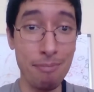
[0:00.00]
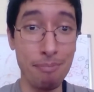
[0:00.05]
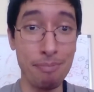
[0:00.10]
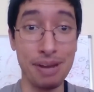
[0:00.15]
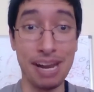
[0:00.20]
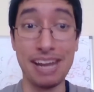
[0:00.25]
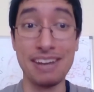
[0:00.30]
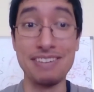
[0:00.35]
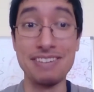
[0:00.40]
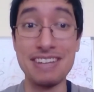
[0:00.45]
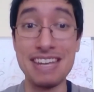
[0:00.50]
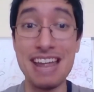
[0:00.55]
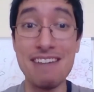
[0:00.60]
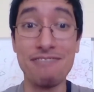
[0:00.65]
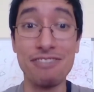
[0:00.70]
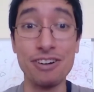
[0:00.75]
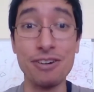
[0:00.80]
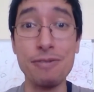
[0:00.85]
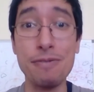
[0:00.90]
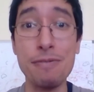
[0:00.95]
but I've
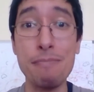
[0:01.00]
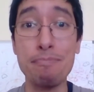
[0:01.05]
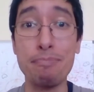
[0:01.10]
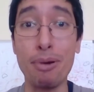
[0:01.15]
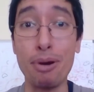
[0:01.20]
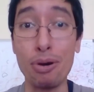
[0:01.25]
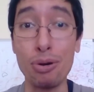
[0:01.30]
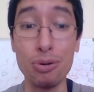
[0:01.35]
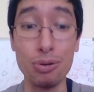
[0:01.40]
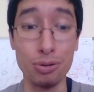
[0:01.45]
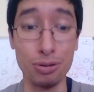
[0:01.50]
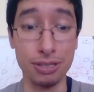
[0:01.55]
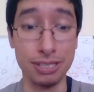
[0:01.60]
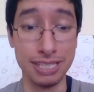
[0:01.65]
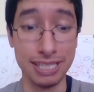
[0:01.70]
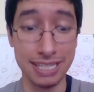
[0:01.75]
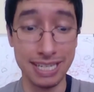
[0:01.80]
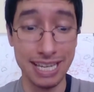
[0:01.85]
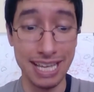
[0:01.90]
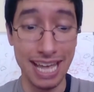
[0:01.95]
never
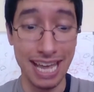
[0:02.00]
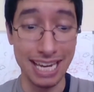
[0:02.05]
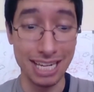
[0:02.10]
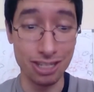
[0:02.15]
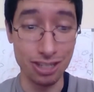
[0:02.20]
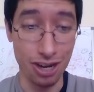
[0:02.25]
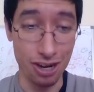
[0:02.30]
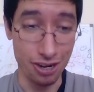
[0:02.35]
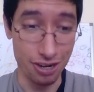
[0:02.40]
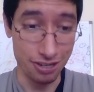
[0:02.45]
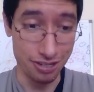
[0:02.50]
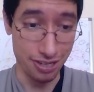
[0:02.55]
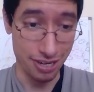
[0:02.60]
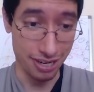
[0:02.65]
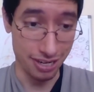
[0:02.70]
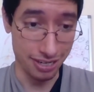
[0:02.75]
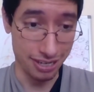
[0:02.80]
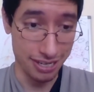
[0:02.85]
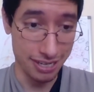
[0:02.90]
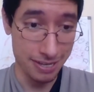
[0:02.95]
pulled a
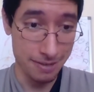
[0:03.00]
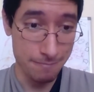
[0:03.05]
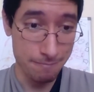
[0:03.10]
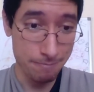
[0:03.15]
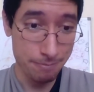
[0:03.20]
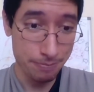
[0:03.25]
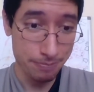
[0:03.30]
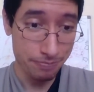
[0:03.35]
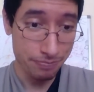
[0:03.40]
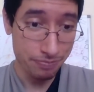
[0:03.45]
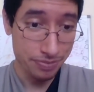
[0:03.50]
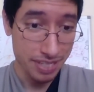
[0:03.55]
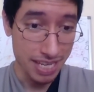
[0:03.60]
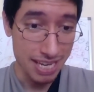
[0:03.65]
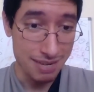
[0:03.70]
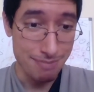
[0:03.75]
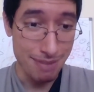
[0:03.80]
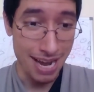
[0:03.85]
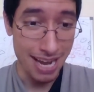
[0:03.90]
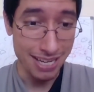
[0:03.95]
Charizard
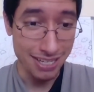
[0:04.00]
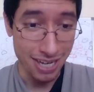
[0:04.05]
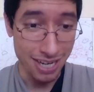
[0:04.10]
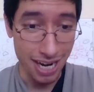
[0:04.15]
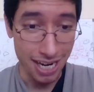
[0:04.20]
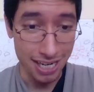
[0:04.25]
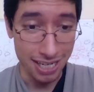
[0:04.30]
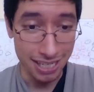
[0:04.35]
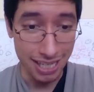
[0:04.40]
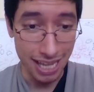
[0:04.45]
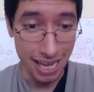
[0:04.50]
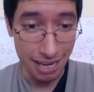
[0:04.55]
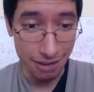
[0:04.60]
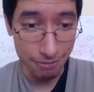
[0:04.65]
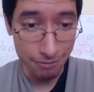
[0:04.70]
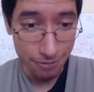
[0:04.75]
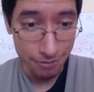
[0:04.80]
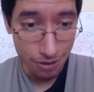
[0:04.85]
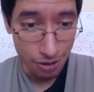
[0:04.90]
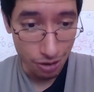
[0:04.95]
in my entire
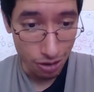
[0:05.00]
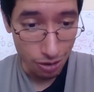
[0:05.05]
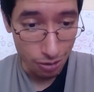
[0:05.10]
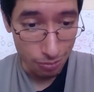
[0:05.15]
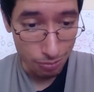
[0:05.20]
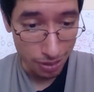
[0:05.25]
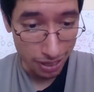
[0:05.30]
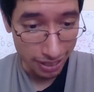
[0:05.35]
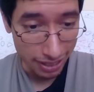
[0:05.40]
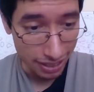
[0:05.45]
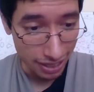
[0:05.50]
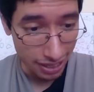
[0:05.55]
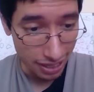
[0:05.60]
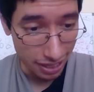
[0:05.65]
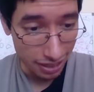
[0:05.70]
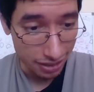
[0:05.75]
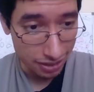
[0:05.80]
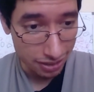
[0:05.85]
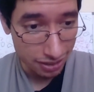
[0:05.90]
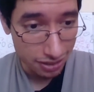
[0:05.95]
life. Oh my
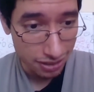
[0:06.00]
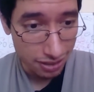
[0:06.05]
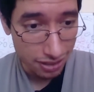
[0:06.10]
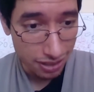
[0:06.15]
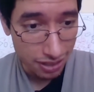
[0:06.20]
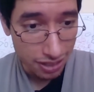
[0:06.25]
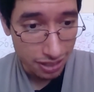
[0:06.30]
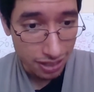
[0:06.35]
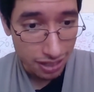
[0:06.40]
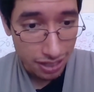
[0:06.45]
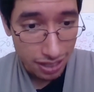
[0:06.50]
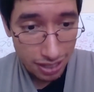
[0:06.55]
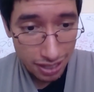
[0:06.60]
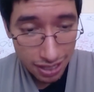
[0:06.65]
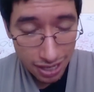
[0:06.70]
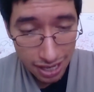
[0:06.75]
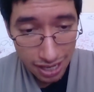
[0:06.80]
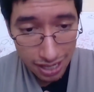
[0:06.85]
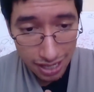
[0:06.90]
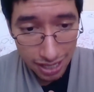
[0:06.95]
gosh.
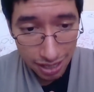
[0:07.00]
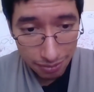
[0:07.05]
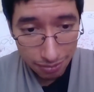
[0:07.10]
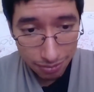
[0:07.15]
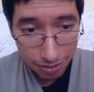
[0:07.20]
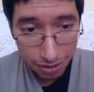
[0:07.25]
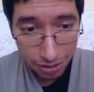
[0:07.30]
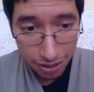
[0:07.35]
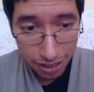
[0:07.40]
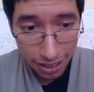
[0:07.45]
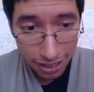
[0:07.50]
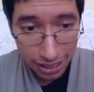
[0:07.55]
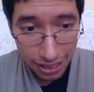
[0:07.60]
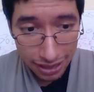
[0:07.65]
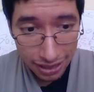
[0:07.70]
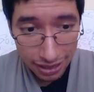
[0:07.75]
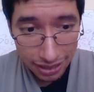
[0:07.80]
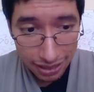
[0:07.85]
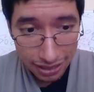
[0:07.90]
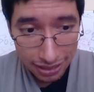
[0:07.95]
I'm looking
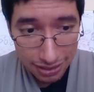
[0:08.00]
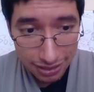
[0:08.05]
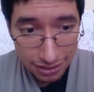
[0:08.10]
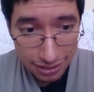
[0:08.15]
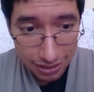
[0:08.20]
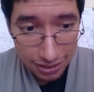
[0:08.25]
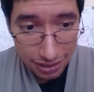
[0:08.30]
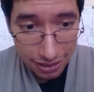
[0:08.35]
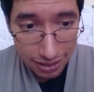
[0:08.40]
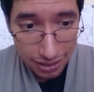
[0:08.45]
at this,